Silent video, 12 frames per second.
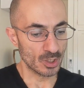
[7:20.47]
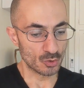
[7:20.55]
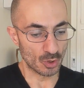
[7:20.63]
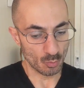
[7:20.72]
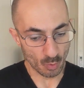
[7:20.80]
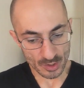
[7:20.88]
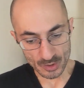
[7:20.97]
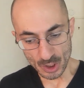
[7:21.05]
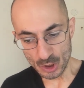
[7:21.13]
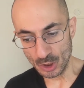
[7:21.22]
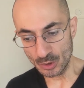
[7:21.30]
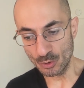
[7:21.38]
So it was
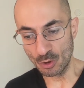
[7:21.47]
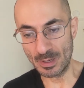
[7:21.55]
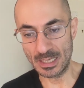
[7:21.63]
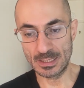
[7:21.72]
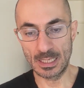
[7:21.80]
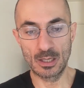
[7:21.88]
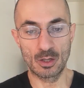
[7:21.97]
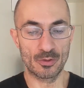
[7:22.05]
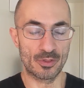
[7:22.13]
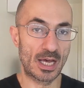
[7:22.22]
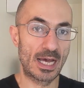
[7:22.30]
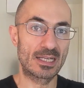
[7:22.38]
Digital Nomad
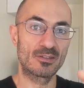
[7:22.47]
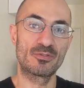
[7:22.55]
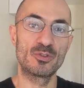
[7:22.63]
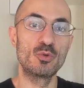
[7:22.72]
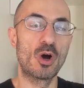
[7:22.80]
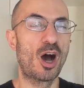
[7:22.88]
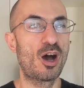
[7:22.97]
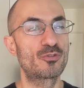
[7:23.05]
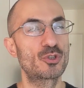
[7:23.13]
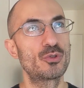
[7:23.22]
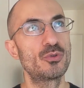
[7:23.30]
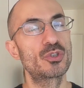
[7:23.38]
Health. I had a few
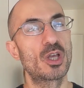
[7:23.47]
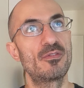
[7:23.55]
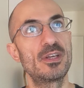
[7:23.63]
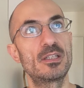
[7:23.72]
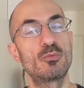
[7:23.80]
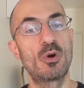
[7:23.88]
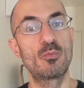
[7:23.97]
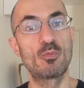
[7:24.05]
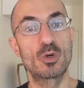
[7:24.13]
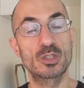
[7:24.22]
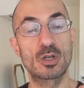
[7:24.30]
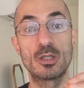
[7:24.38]
offshoots of it. One
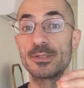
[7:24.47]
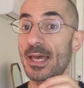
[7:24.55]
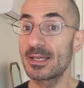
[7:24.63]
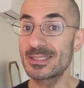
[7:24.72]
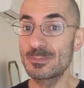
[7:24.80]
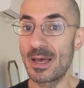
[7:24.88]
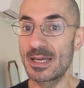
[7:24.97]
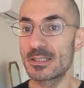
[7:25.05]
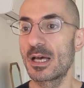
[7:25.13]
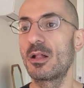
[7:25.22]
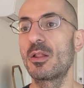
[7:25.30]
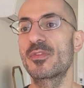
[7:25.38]
was called Expat
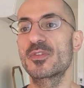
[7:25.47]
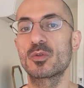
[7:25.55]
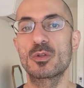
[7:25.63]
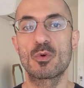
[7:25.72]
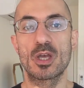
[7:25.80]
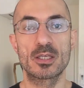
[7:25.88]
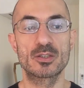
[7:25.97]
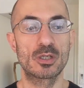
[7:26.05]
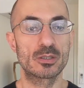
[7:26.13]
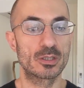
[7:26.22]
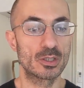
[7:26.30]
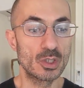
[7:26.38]
Health. So the way I
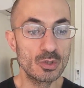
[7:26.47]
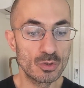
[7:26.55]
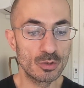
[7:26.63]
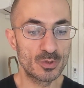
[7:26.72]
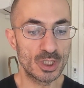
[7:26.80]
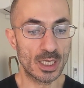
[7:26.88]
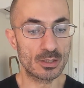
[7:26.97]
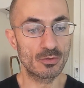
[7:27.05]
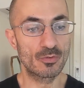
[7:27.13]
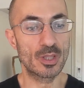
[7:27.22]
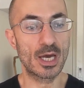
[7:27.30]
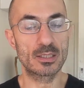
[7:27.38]
started the YouTube channel
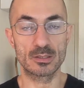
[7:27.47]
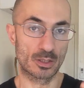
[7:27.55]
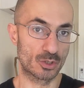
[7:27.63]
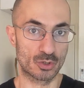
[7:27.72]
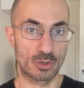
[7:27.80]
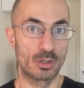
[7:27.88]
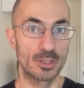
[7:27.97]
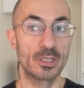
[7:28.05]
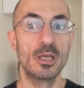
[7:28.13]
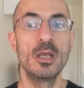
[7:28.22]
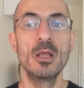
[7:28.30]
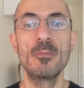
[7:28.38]
for that is I just called it
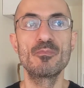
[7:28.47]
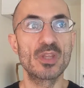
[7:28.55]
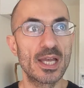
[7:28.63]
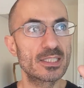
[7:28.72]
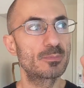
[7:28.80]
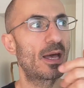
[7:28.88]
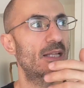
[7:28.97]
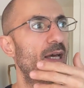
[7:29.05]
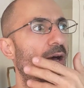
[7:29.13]
Expat